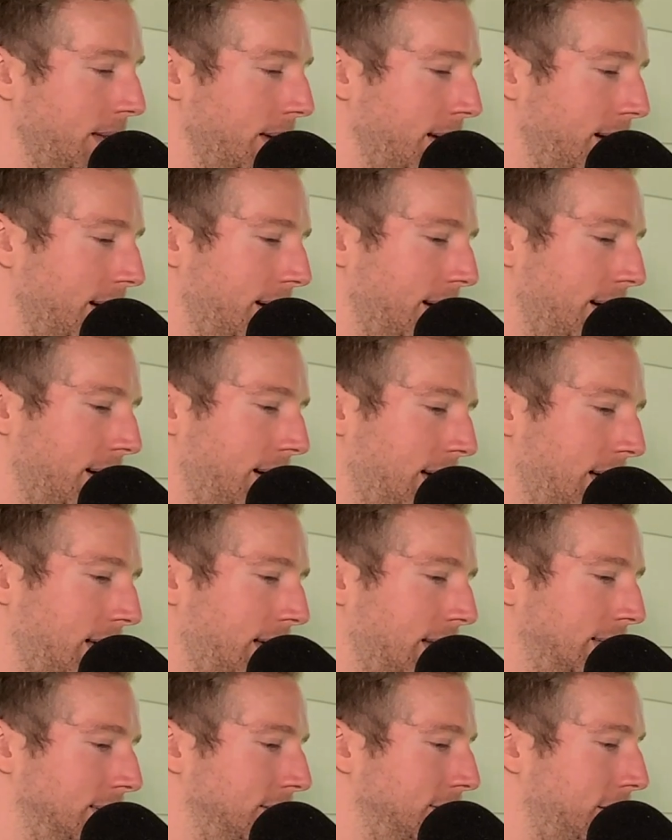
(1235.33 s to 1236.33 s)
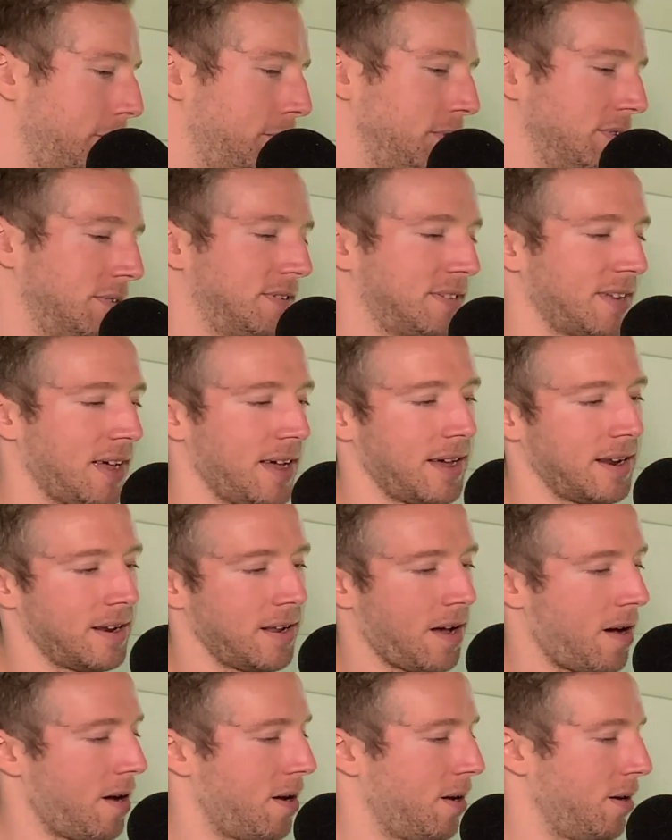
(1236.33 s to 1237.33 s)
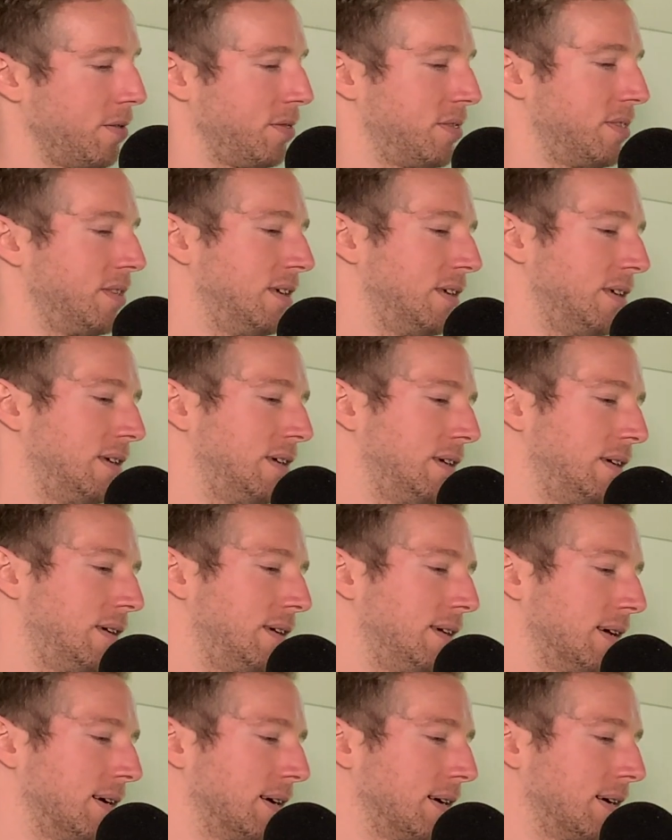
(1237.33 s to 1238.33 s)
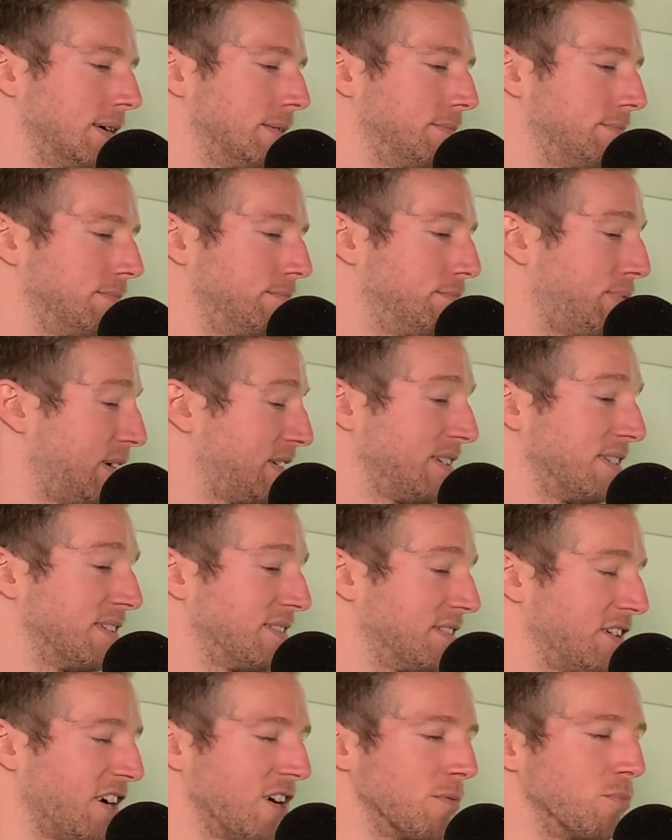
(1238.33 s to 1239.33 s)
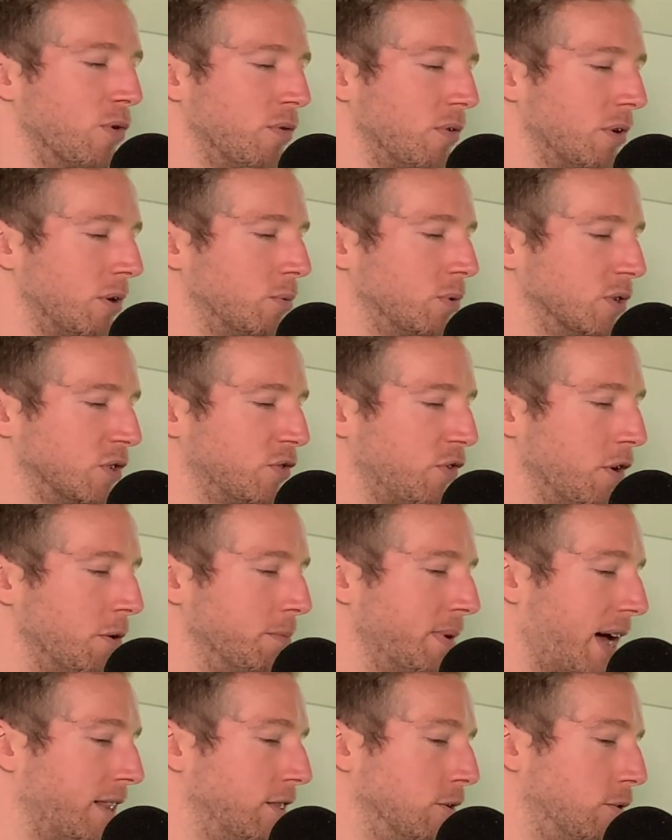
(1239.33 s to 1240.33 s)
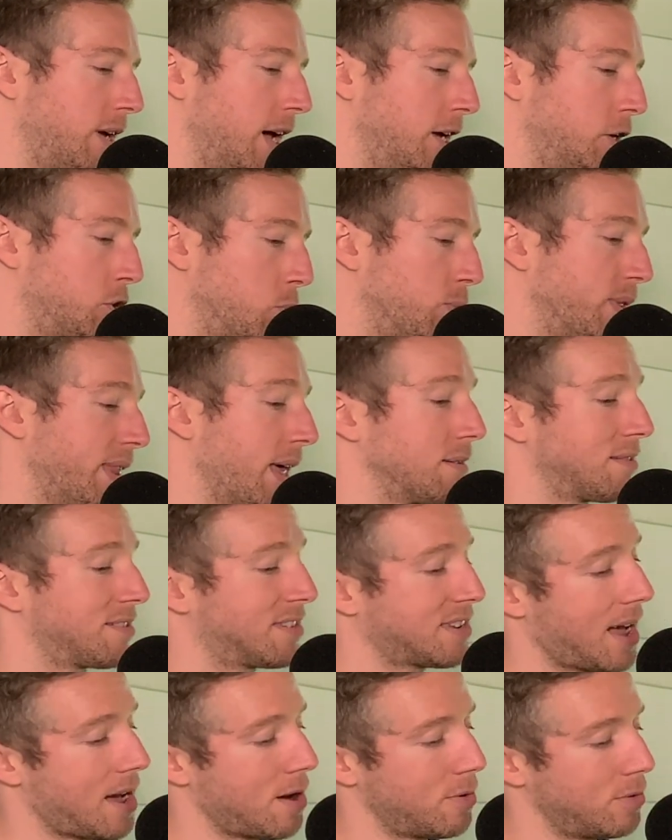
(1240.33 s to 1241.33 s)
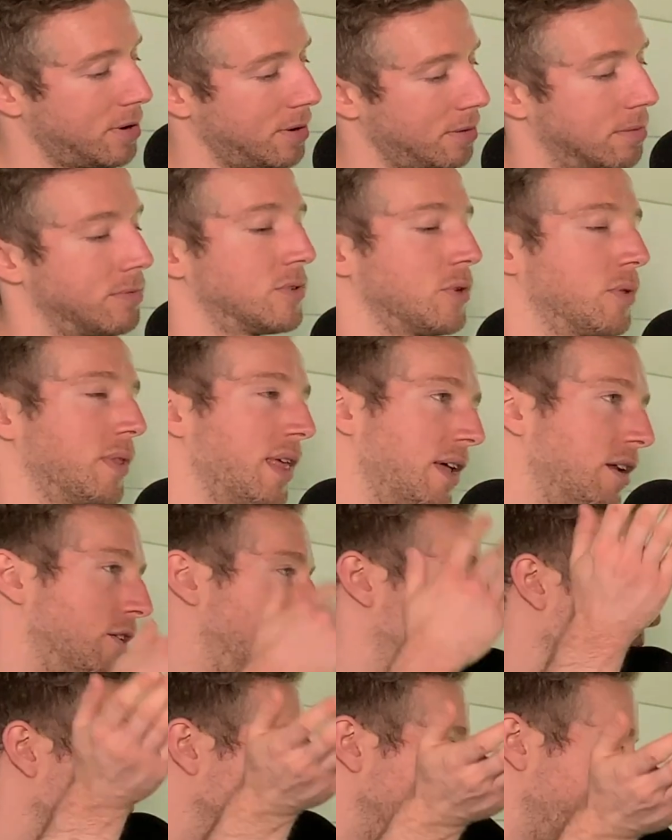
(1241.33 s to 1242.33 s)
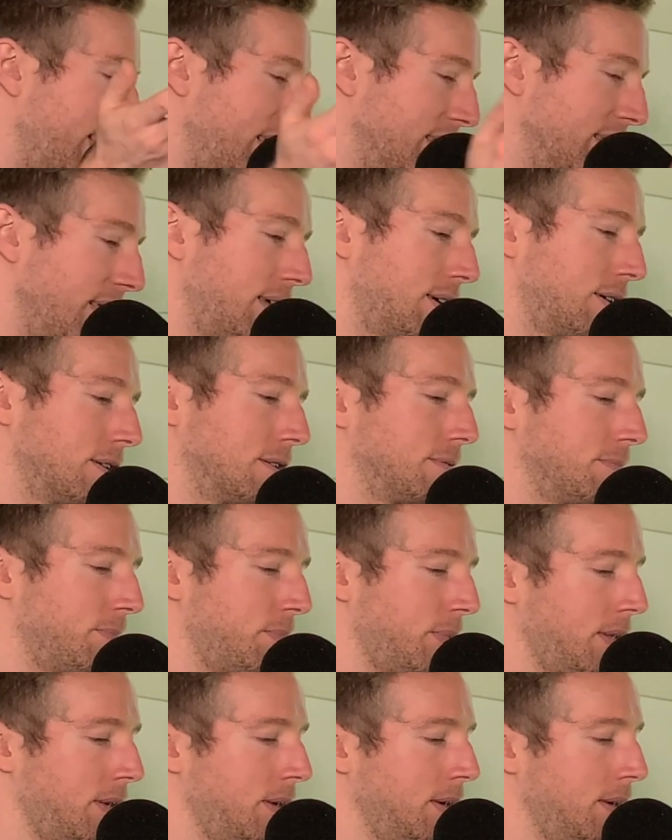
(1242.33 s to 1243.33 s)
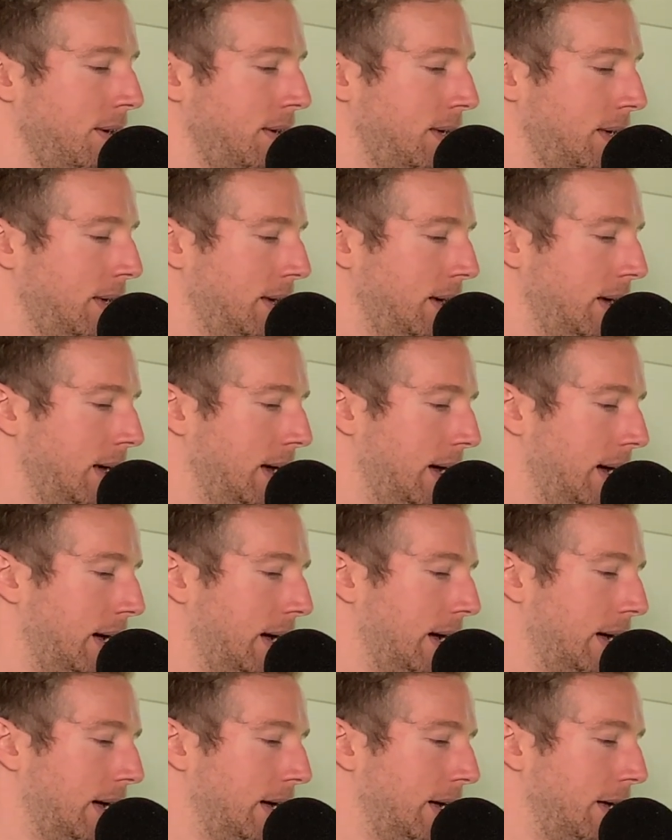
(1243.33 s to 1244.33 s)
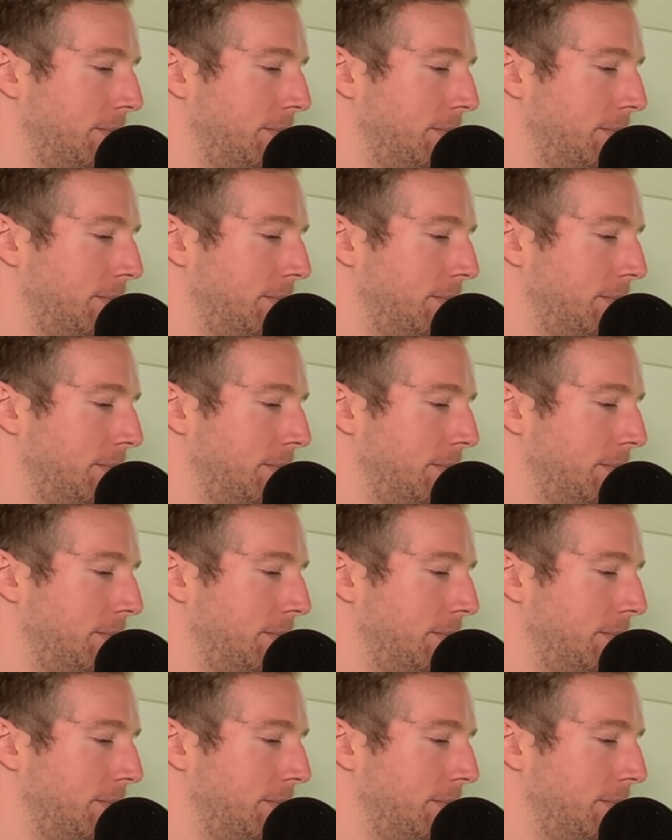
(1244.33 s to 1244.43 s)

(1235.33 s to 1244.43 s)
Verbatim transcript: Hmm. Uh, like we said, all the uh, basically this entire movie was filmed on location without sound. So they had to do everything later. Um,